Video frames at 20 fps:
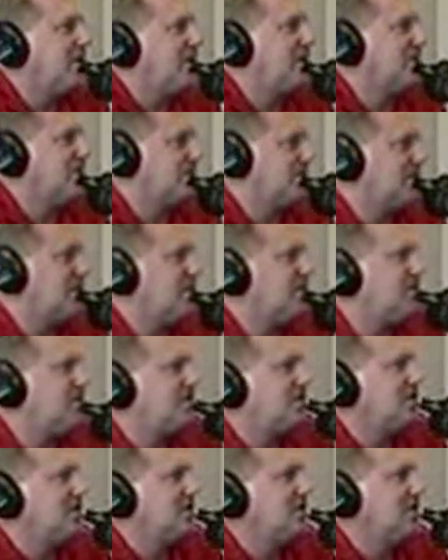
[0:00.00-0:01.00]
not buyers or
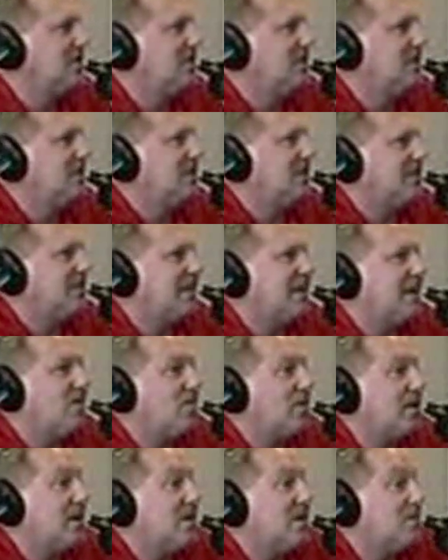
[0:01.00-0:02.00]
sellers. And now
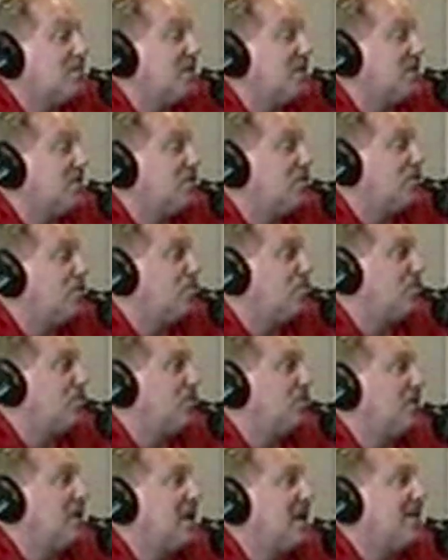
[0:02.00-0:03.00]
we're down to about
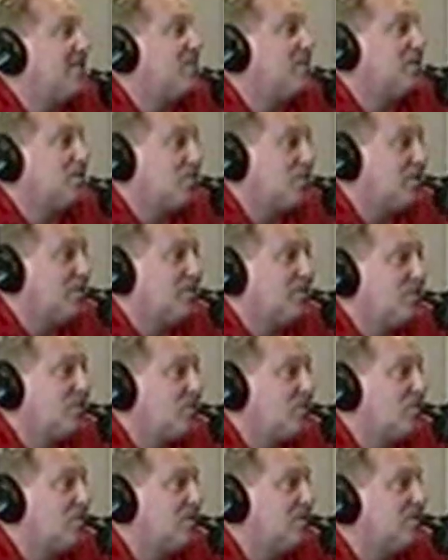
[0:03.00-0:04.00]
2.5 months worth of
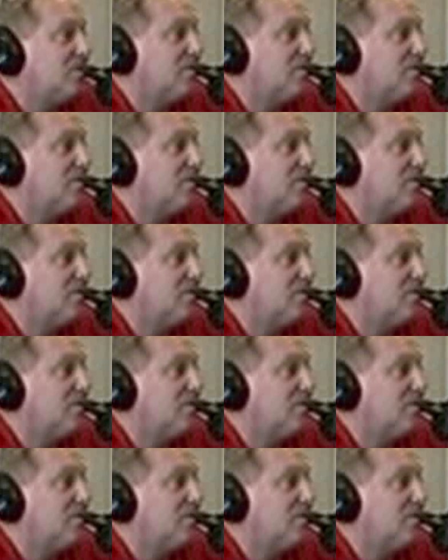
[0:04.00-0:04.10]
inventory.